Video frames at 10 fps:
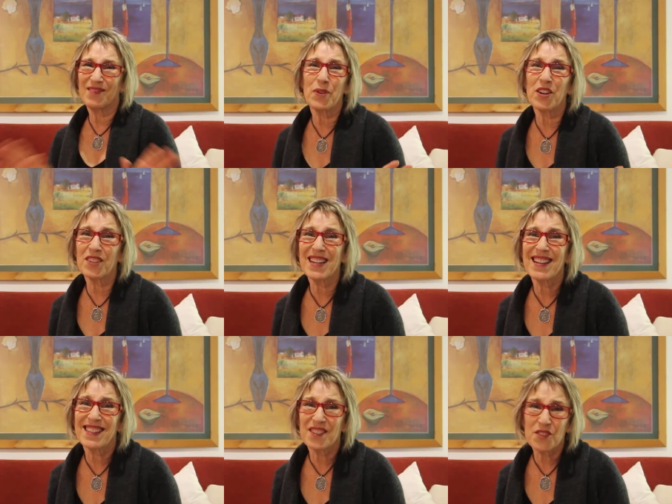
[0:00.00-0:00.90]
We don't
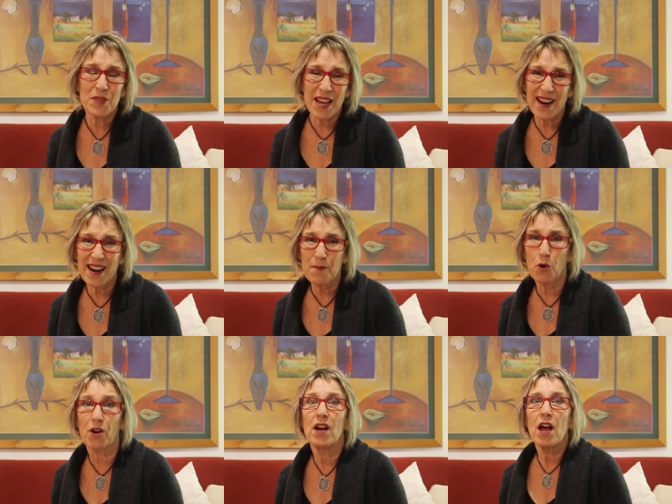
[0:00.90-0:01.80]
need to do that
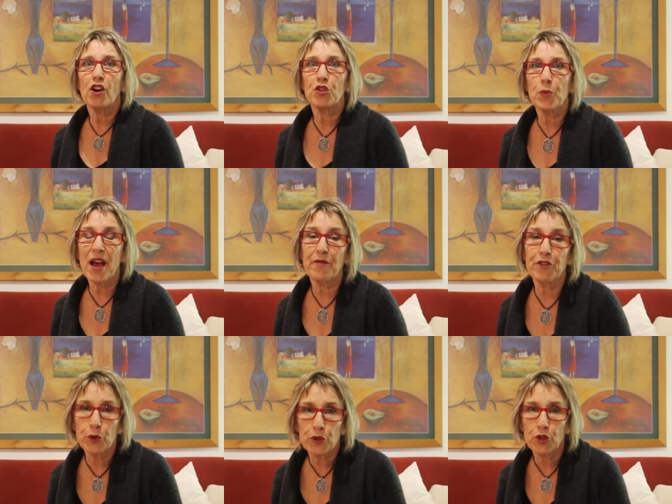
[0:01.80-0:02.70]
anymore, because we have
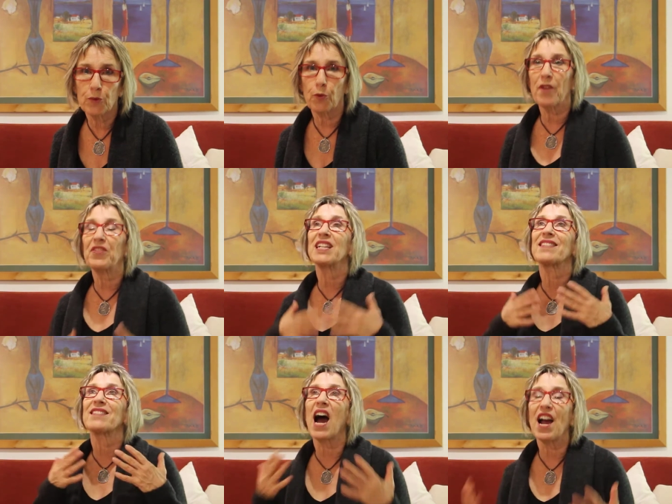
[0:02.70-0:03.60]
YouTube. We have an
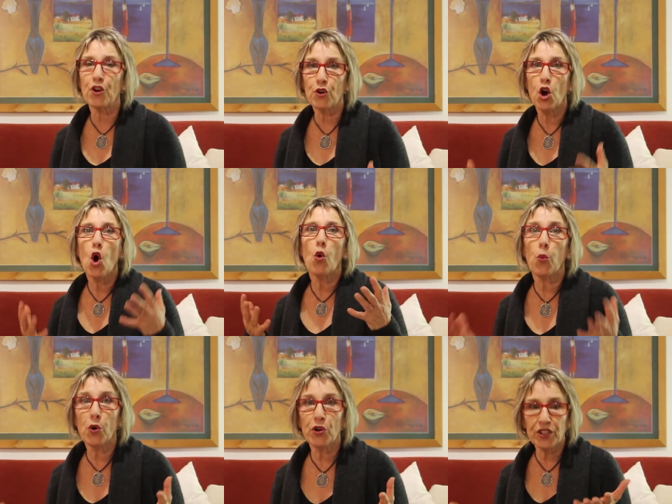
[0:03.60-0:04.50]
entire
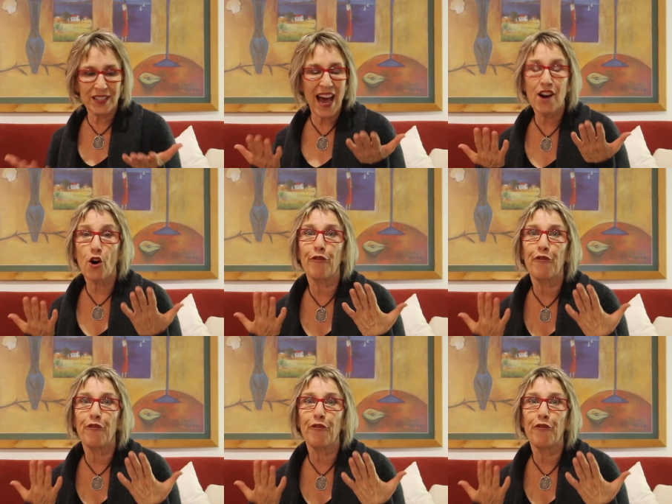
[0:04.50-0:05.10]
world at our